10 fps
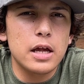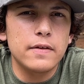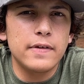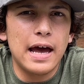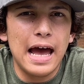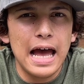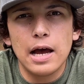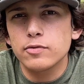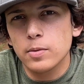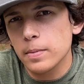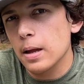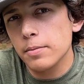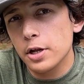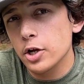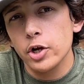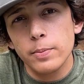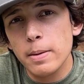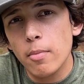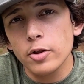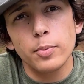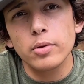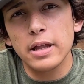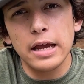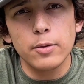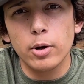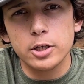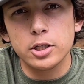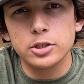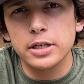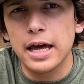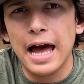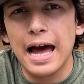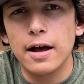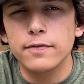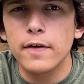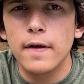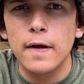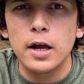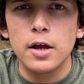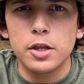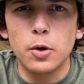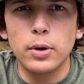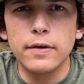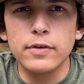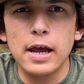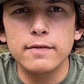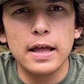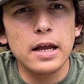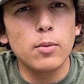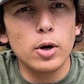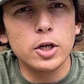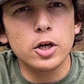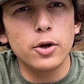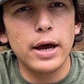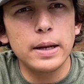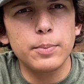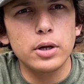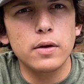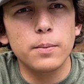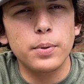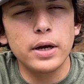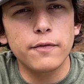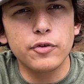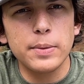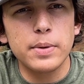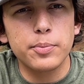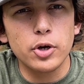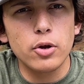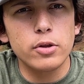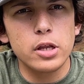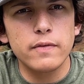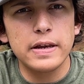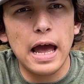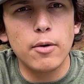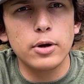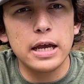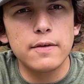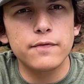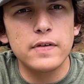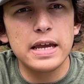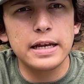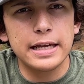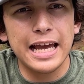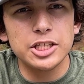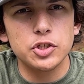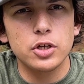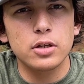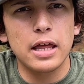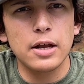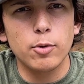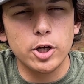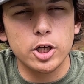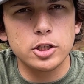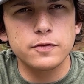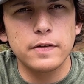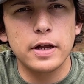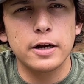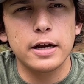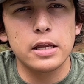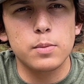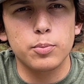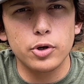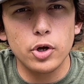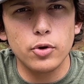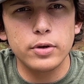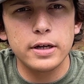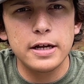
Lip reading: in that hive. Sometimes there could be multiple laying workers in a hive. So whenever you have laying worker, go ahead and put a frame of brood, so then that will give the indication to the laying workers that there is brood